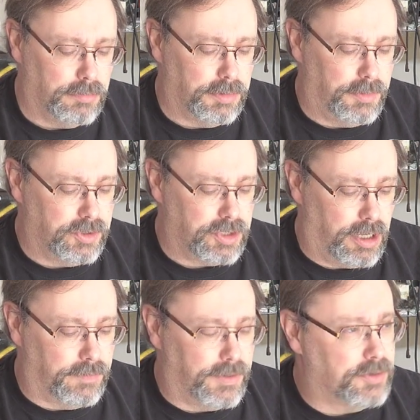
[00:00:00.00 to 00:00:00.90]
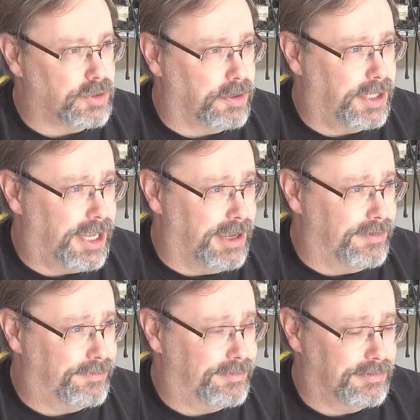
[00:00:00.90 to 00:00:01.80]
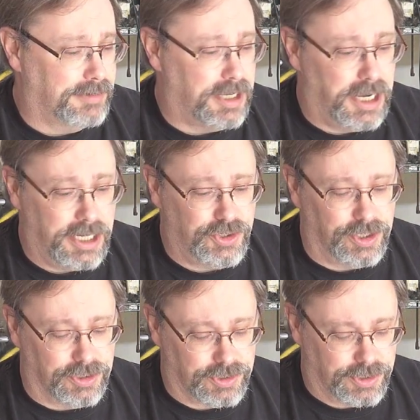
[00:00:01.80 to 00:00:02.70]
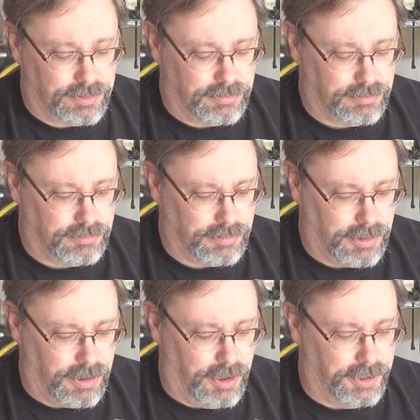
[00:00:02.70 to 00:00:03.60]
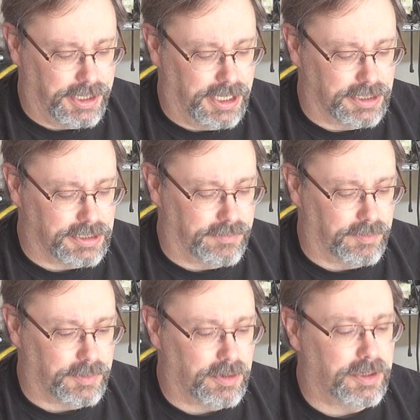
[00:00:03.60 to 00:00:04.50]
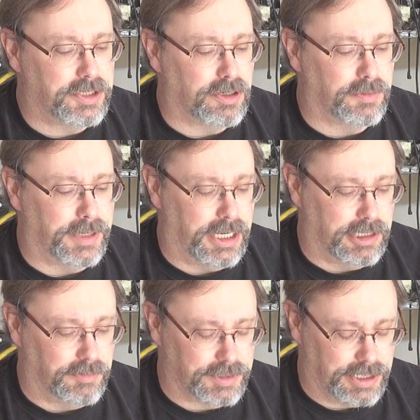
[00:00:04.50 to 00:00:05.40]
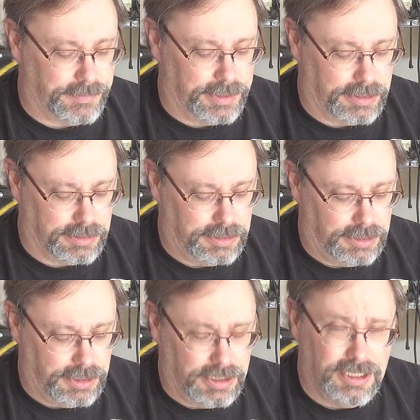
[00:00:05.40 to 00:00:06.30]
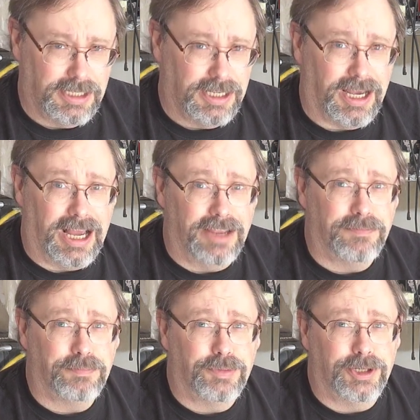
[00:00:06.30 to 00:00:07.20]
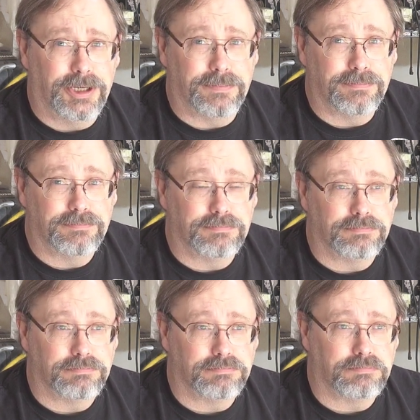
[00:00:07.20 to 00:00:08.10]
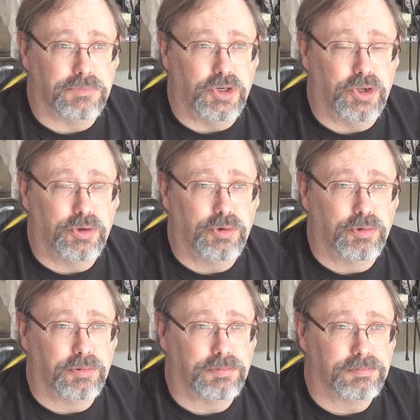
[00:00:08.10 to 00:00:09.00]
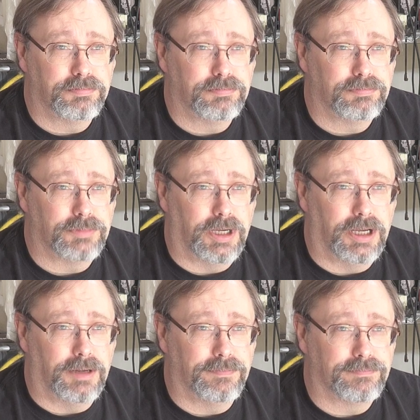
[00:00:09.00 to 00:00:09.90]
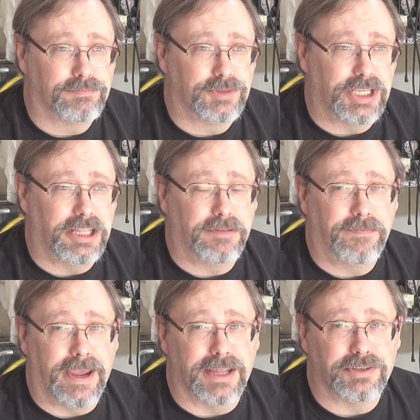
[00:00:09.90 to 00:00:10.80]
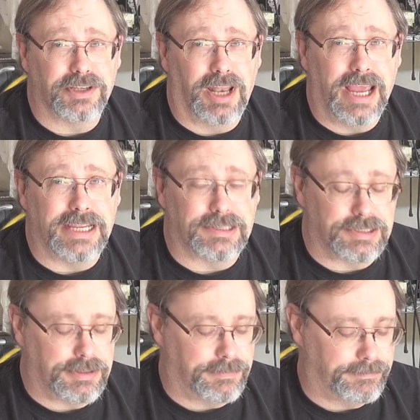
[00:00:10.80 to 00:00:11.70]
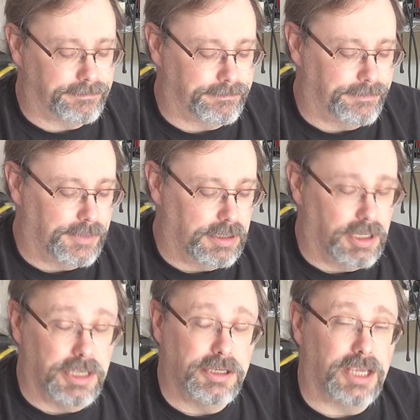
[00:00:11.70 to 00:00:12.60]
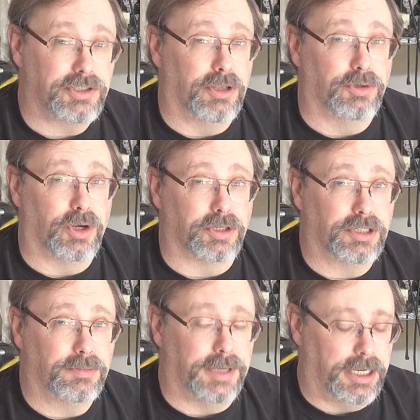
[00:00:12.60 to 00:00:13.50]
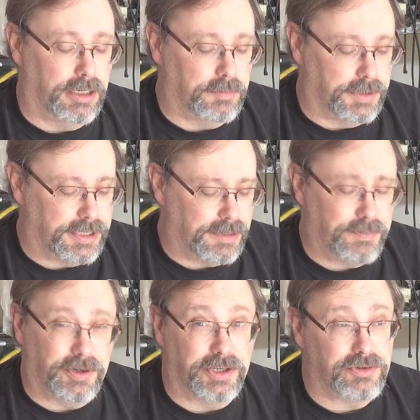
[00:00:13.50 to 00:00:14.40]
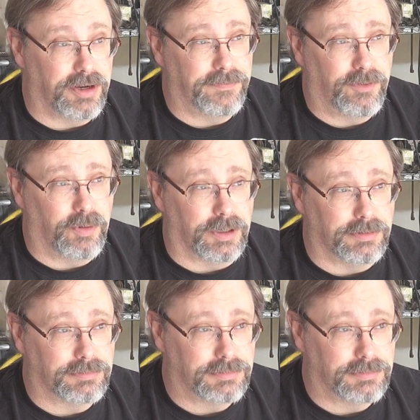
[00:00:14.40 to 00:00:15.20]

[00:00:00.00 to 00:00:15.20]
but most all of those already have connections on the ends of them. They're already terminated with something. I've put up new ceiling fans and lights, and yes, those aren't terminated, but they're pretty straightforward.